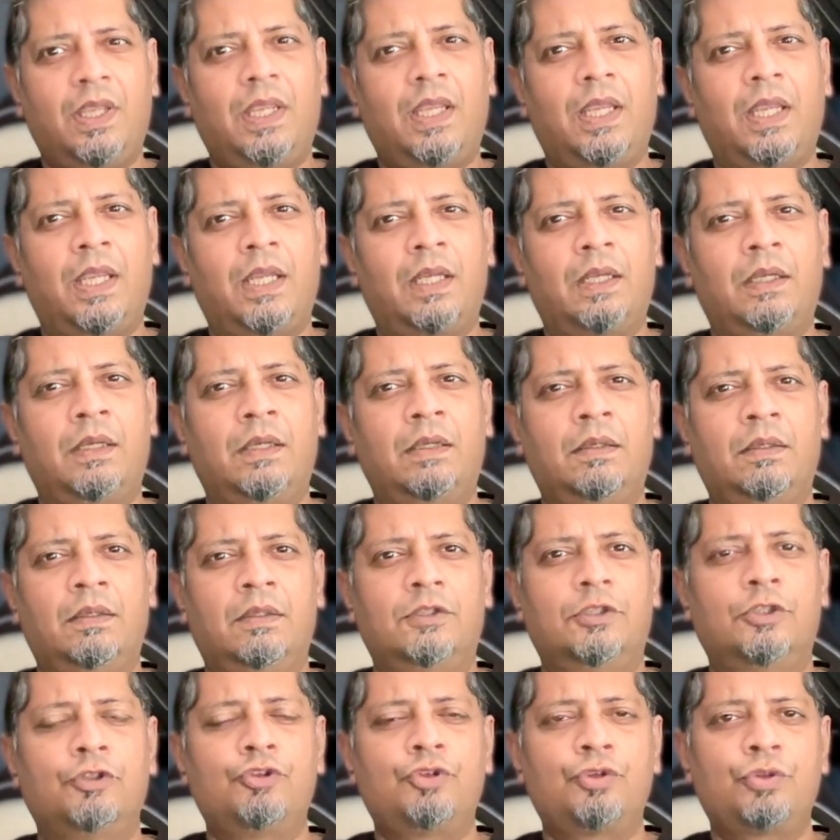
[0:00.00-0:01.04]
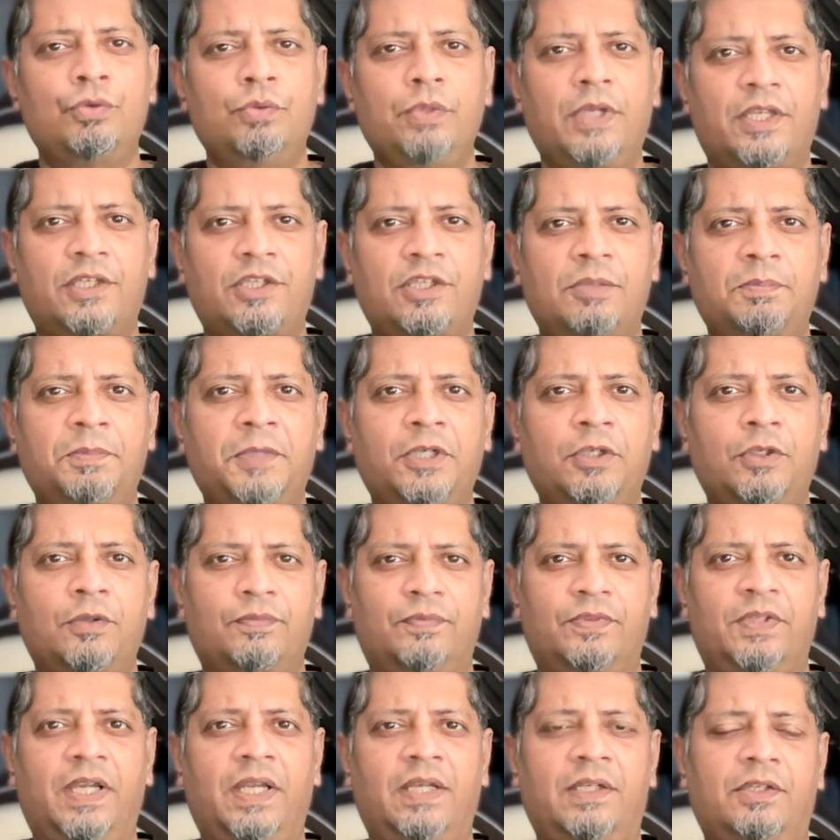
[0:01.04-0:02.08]
And the true estimate
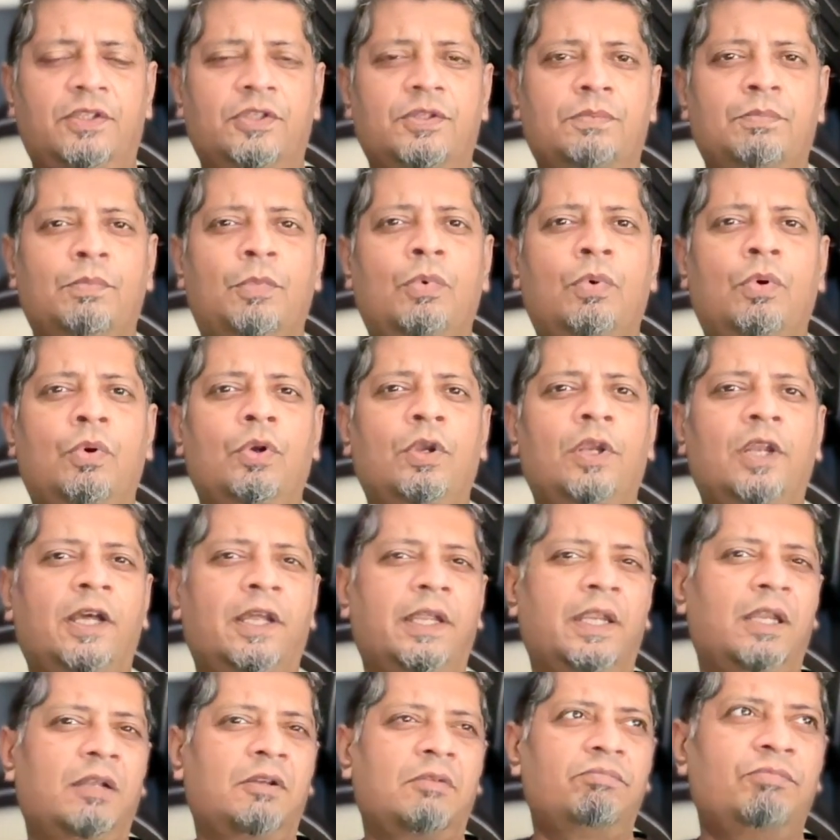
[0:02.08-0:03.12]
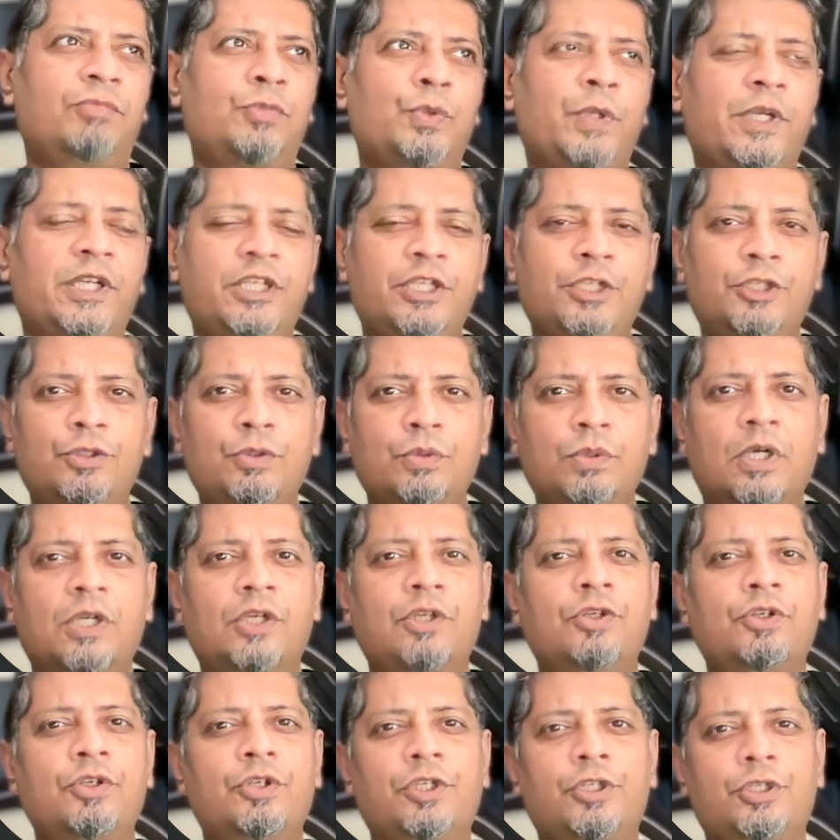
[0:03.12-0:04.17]
of that is more like
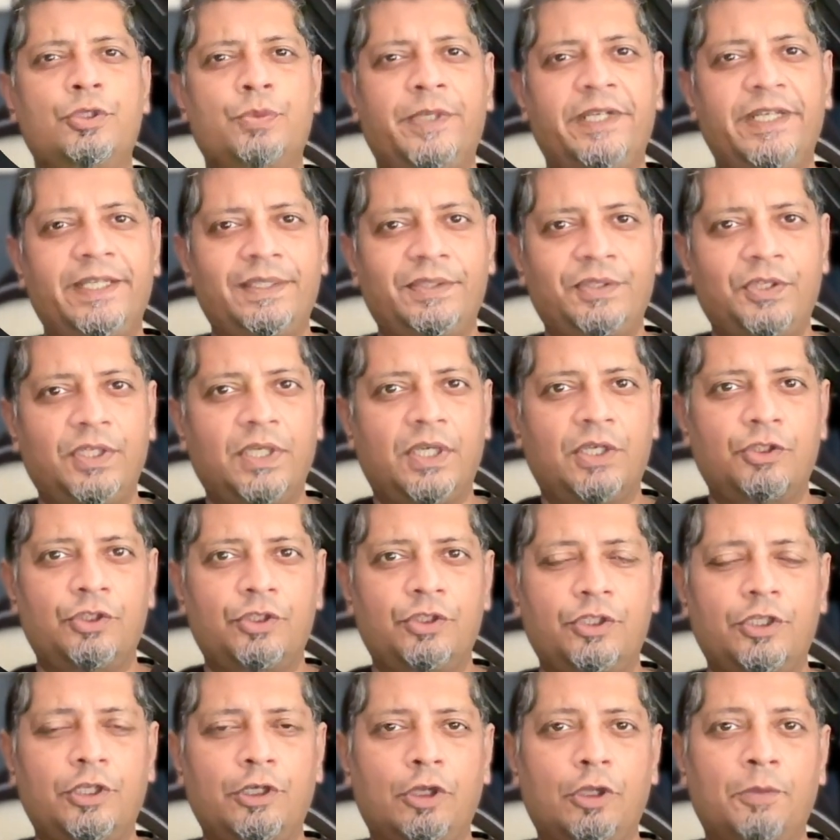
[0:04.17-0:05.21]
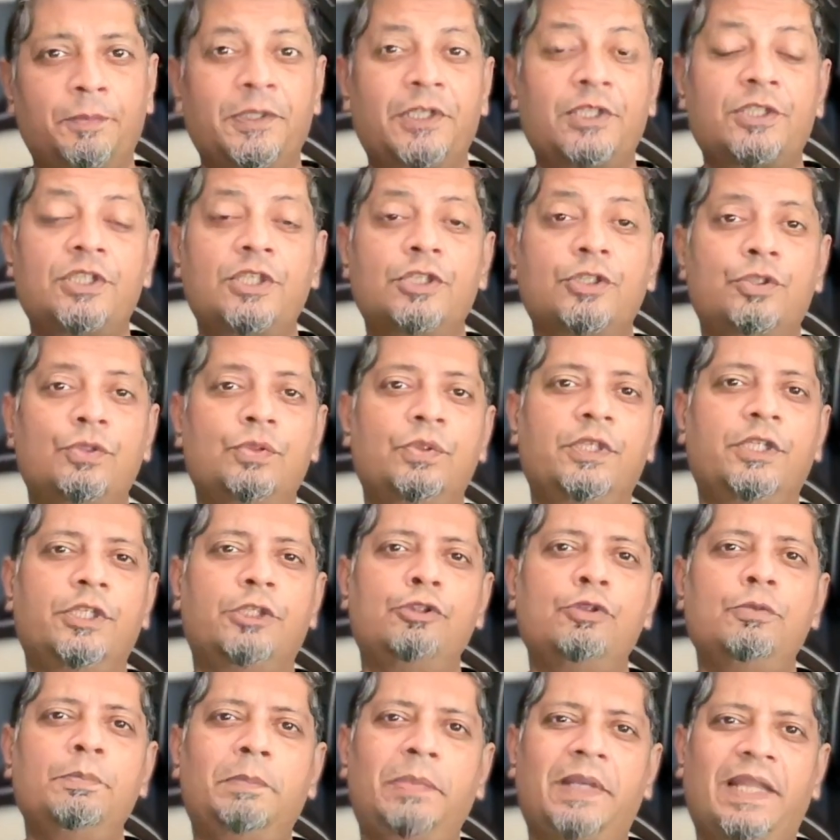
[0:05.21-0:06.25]
2,200, 2,300 kilometers that you need
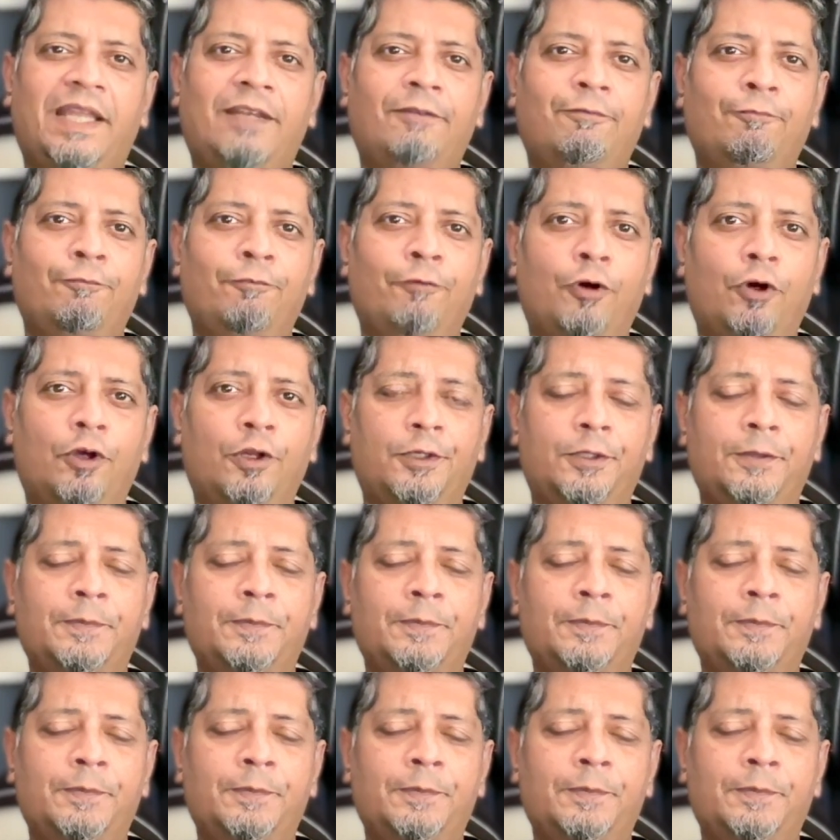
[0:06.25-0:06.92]
to plan for.